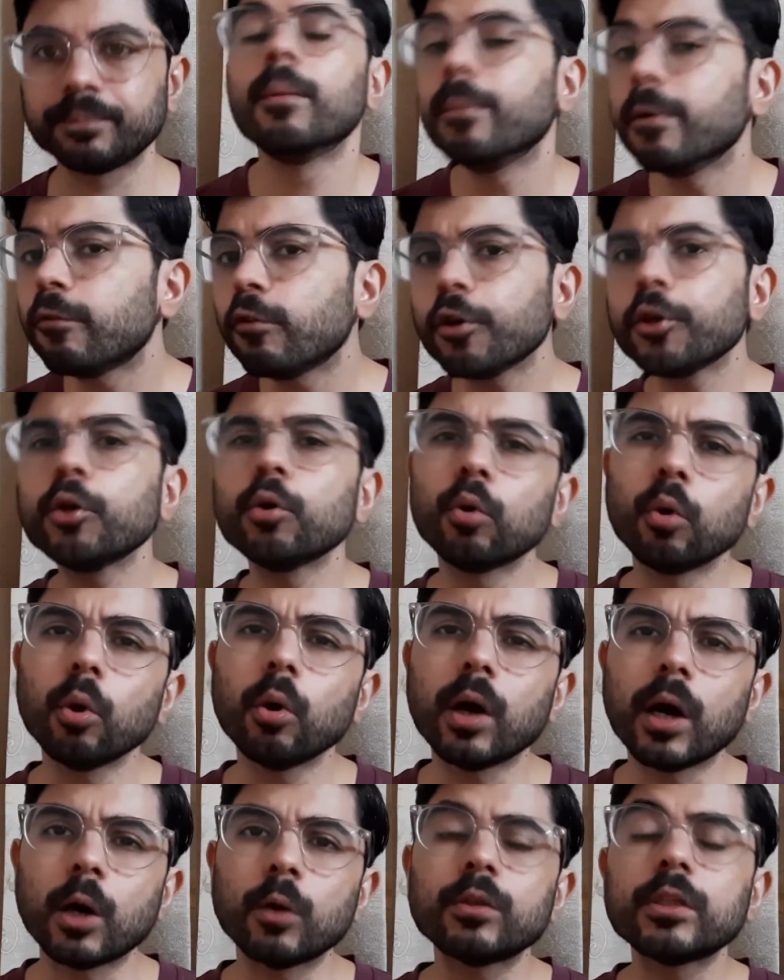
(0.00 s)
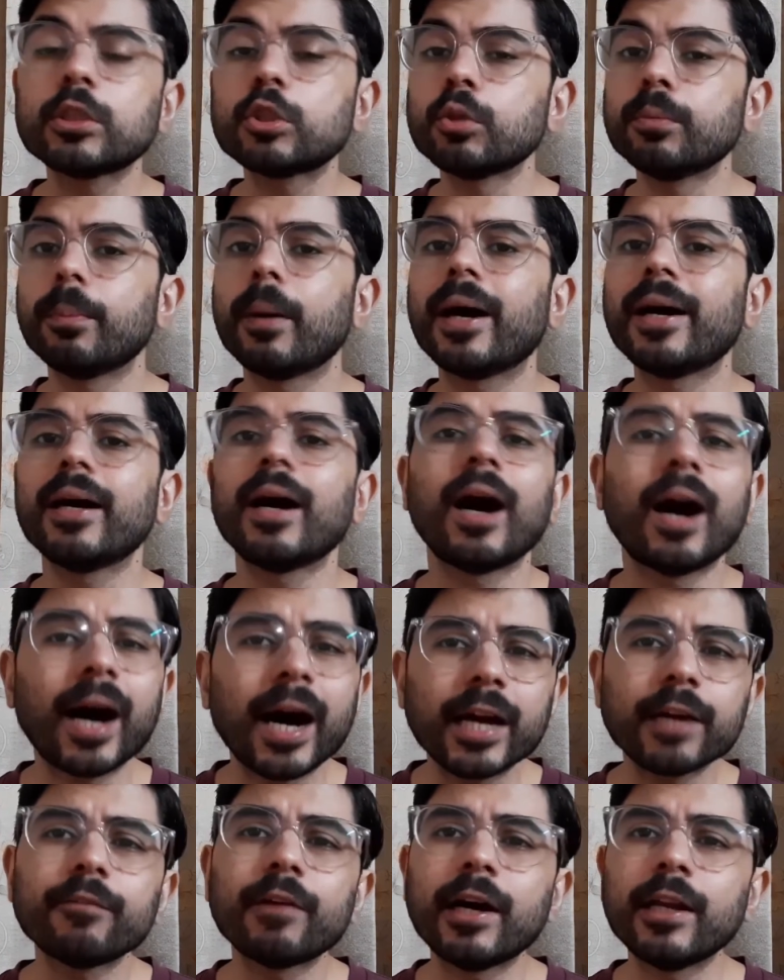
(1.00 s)
Before you go out to buy a
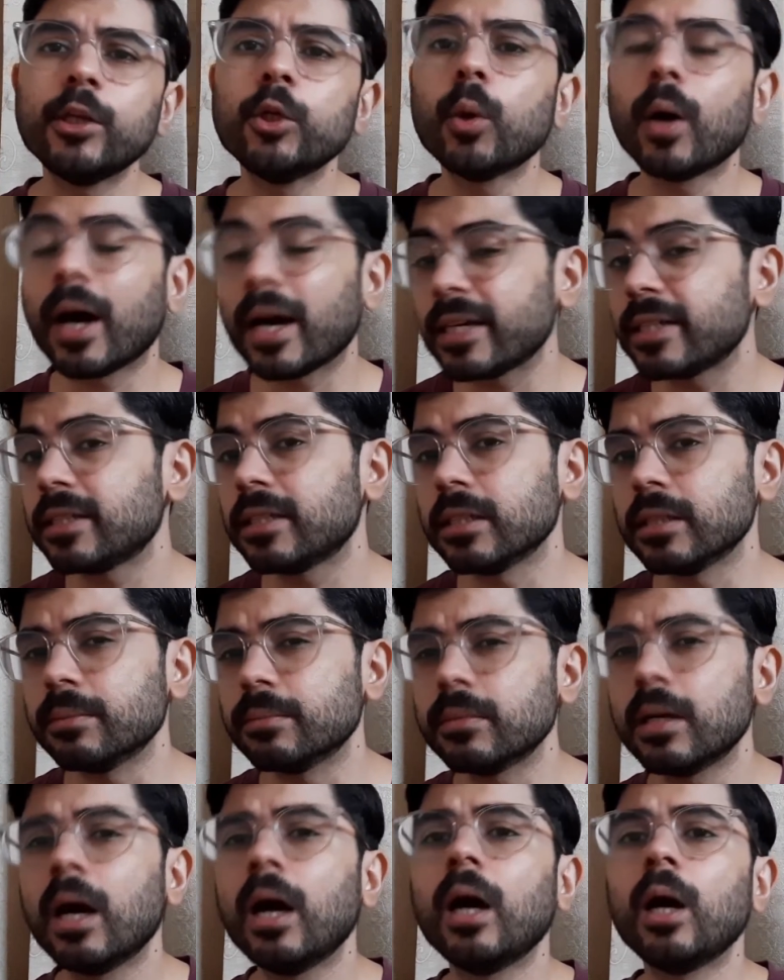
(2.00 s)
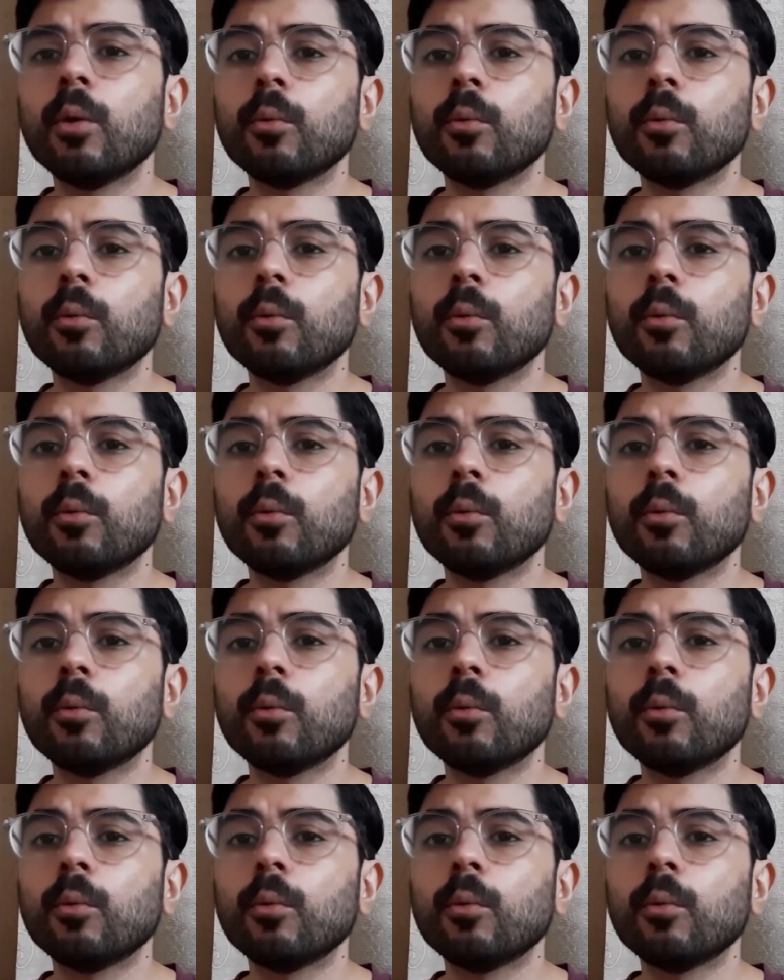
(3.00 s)
high-value item,